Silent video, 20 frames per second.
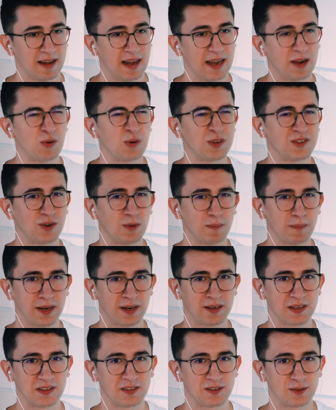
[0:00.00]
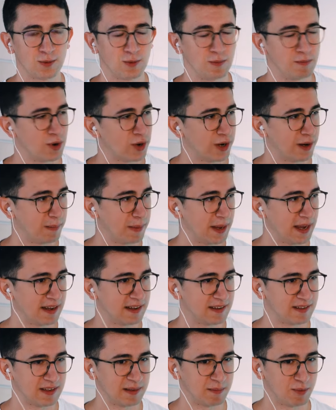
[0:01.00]
I always compare this to
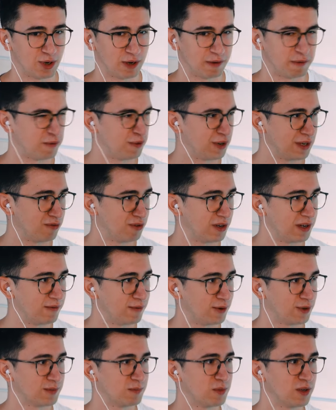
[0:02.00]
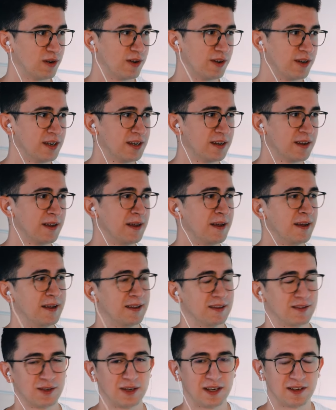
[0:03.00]
model-based and model-free reinforcement learning.
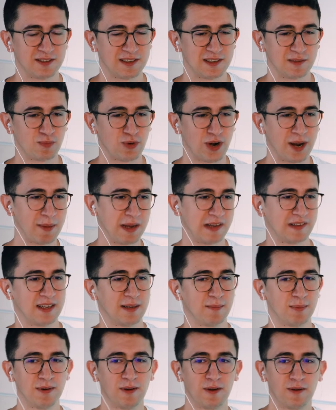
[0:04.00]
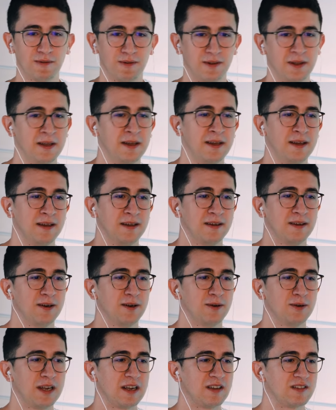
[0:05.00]
So there's this prime example of, you
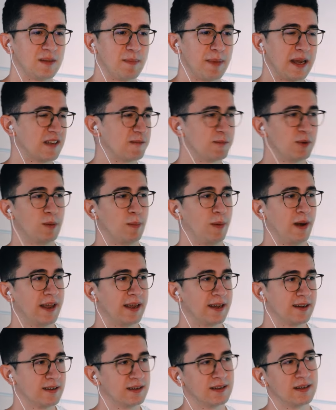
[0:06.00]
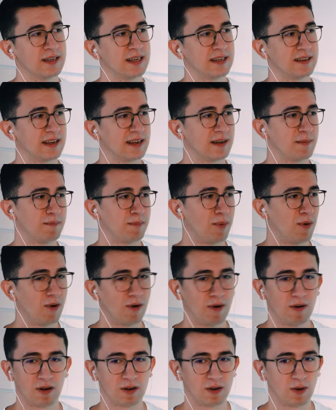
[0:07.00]
know, there's a baseball player hitting a
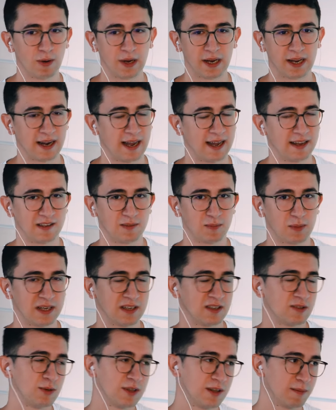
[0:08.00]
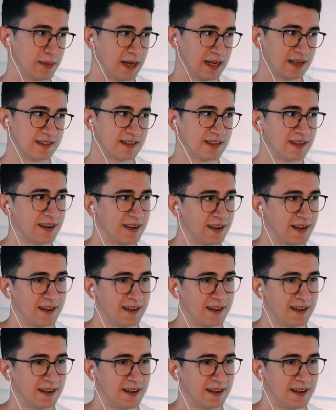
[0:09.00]
ball, going at high speeds with a bat.